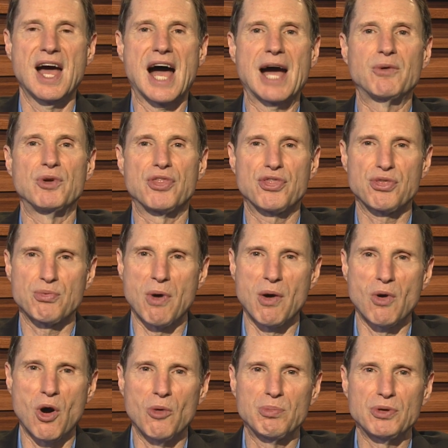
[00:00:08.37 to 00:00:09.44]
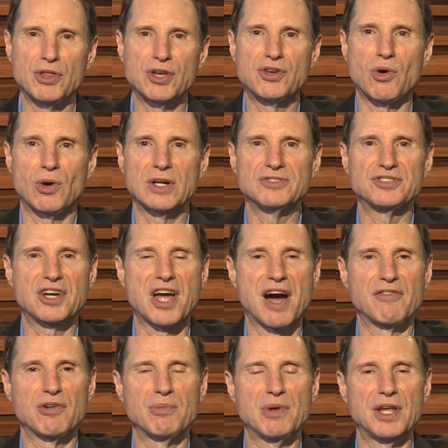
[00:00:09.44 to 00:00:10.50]
I would throw open the doors of
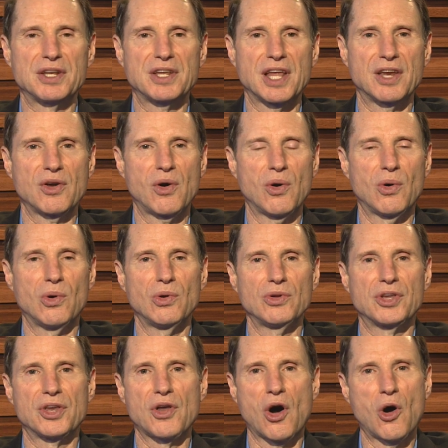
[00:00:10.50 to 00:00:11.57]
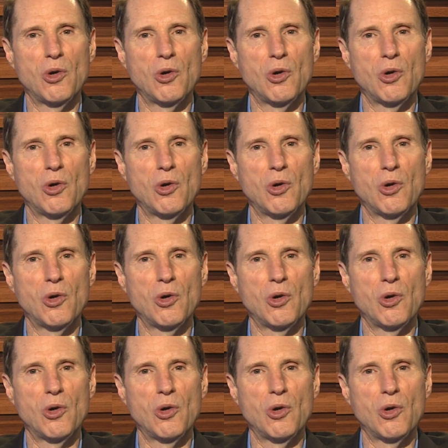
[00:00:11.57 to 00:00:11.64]
government and hold an